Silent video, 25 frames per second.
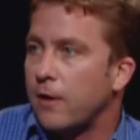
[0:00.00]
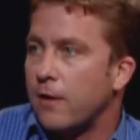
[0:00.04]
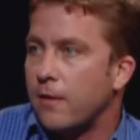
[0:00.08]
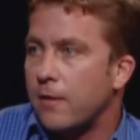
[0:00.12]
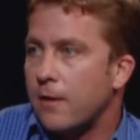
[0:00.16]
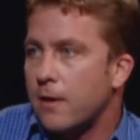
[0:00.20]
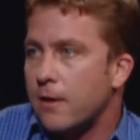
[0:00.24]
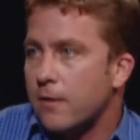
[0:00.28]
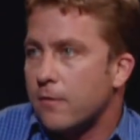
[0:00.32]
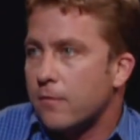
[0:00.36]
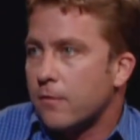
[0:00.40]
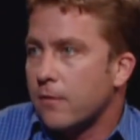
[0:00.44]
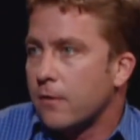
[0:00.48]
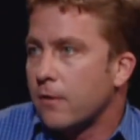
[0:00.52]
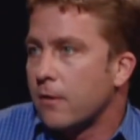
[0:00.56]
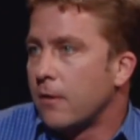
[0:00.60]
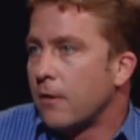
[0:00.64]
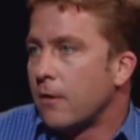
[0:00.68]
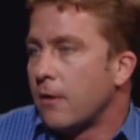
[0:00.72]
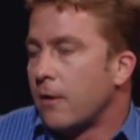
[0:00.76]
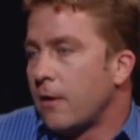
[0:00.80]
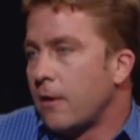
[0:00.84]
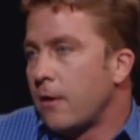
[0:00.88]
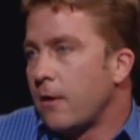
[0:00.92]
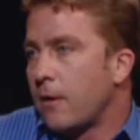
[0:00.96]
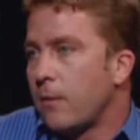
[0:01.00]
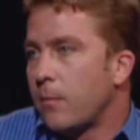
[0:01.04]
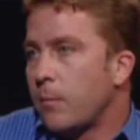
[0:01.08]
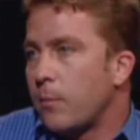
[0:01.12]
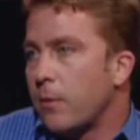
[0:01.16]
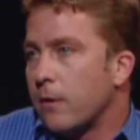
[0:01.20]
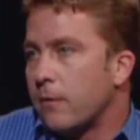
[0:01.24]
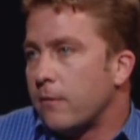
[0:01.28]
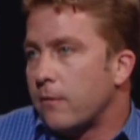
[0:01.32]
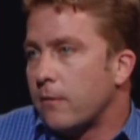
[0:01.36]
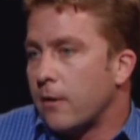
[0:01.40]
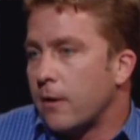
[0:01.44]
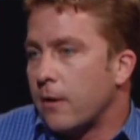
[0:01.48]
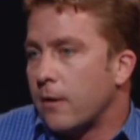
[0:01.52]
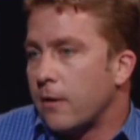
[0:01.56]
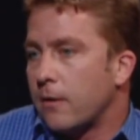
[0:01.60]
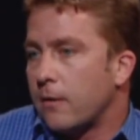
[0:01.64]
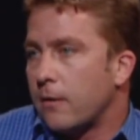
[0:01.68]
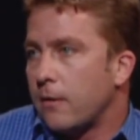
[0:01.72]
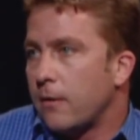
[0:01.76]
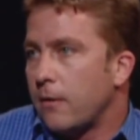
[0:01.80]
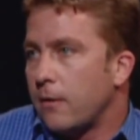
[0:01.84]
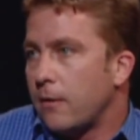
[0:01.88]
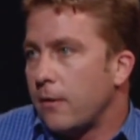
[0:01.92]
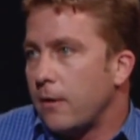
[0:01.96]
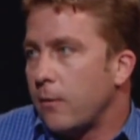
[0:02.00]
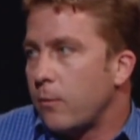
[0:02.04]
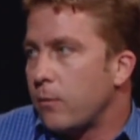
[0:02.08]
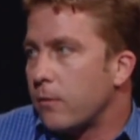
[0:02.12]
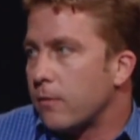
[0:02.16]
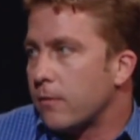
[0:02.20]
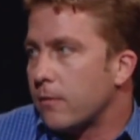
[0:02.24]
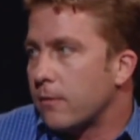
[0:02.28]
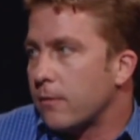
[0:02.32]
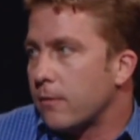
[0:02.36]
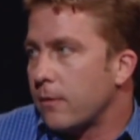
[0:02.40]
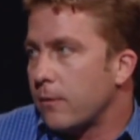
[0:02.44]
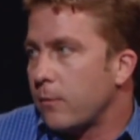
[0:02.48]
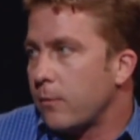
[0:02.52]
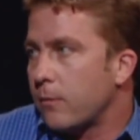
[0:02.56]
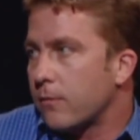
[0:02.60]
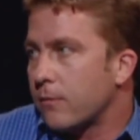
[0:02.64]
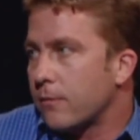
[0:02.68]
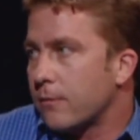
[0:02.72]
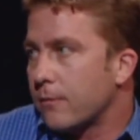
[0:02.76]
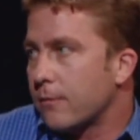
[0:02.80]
this? Of course. But uh, it was it was